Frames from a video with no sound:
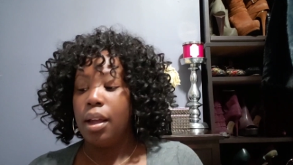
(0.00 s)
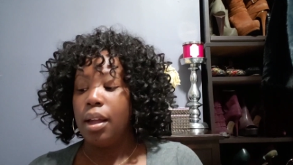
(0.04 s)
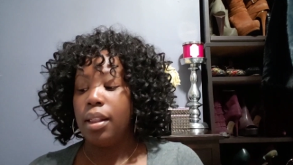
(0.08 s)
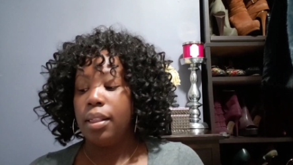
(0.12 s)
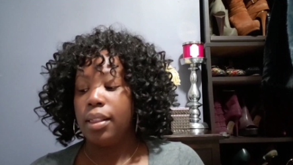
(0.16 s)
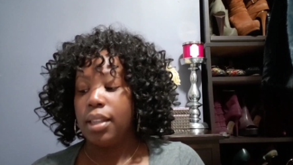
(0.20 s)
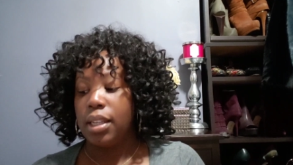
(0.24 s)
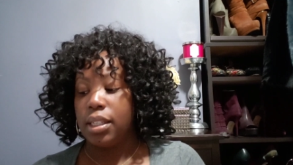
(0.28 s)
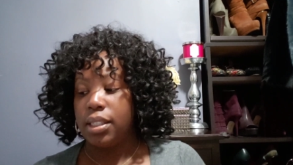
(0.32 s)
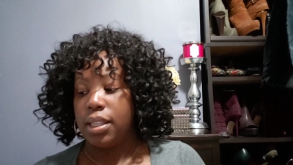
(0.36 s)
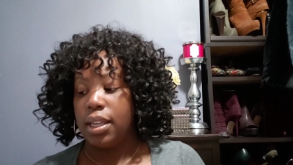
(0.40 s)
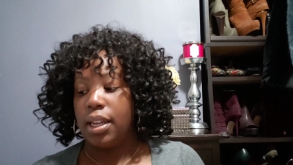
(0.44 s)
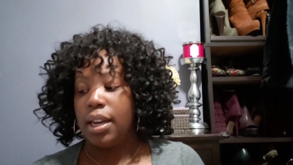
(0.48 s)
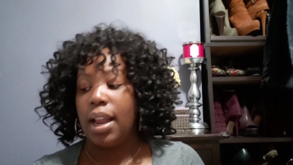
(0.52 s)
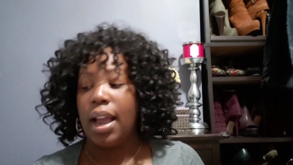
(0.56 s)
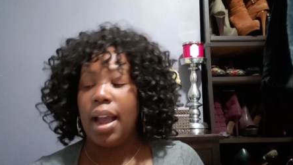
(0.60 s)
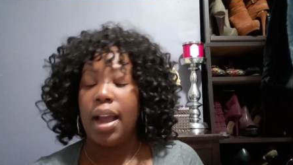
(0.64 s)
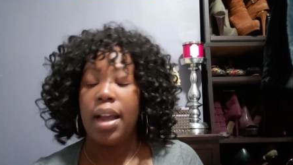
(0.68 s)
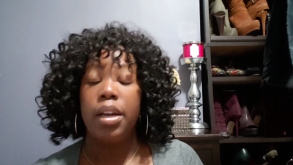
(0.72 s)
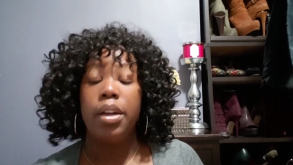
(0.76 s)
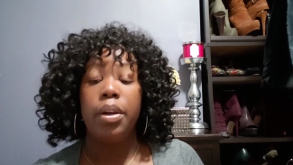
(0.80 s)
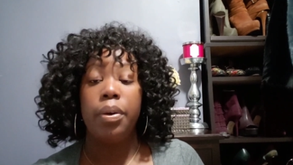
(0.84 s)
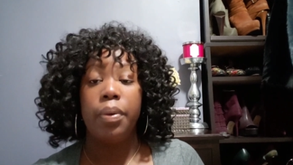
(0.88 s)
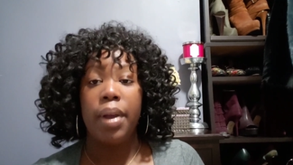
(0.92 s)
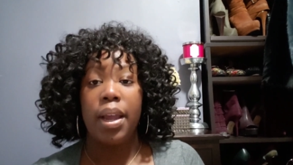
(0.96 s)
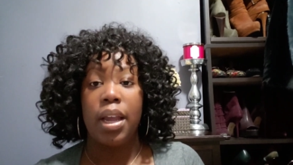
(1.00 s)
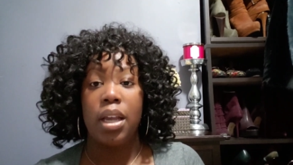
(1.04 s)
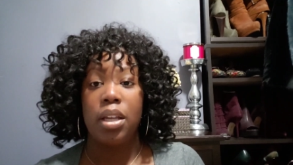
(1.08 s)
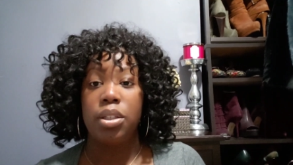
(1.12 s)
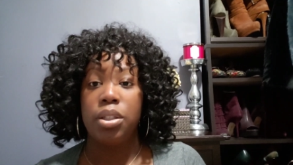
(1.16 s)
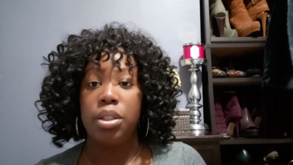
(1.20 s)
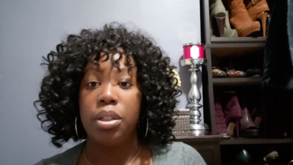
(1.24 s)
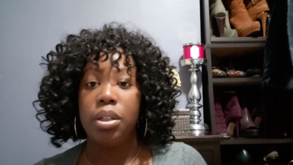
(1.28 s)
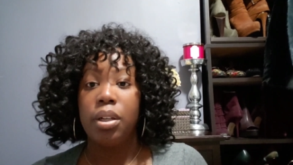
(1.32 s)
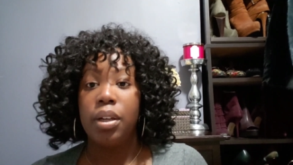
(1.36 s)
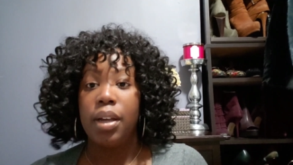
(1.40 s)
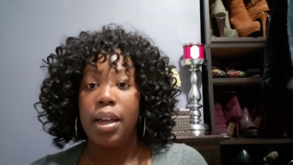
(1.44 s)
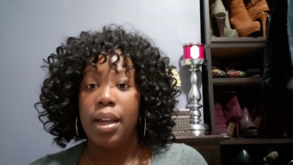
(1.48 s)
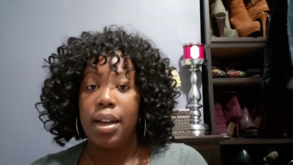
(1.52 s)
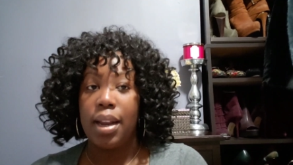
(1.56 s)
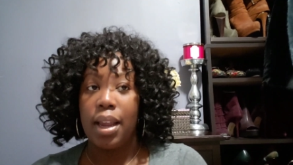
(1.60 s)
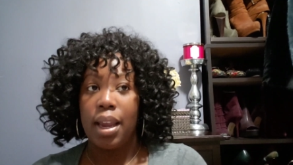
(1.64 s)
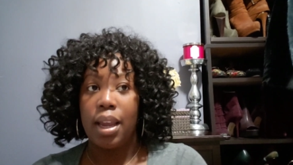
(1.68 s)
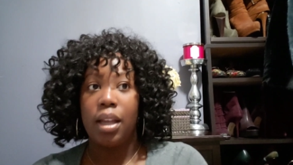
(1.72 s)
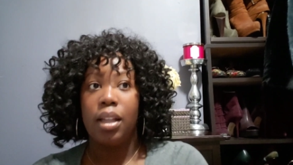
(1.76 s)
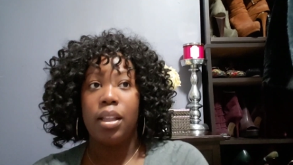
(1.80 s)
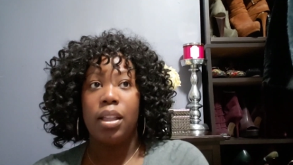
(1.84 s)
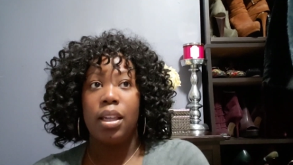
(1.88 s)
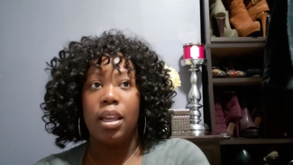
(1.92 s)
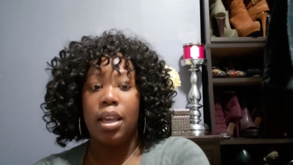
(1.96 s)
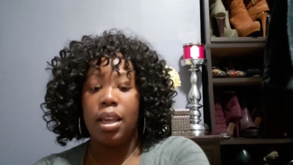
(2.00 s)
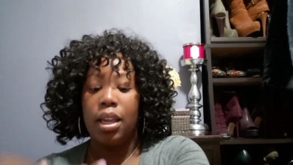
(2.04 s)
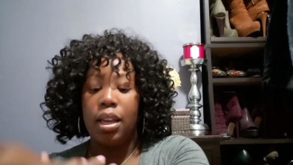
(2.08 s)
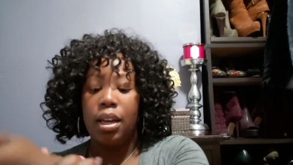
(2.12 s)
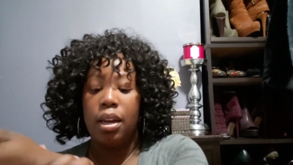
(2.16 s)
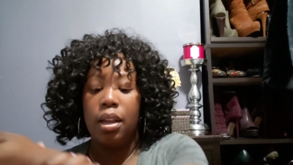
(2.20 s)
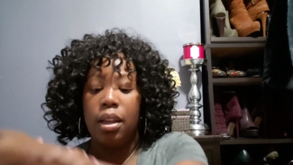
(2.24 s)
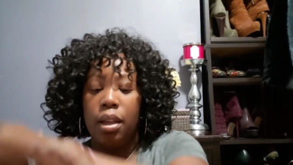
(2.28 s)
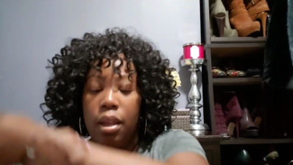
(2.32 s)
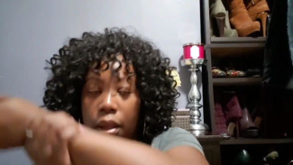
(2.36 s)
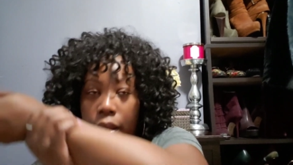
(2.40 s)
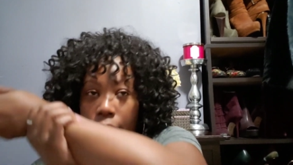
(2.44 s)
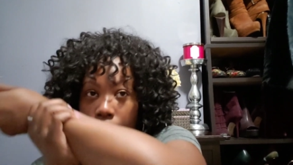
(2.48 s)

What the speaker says: listen, I know Angel and Alien.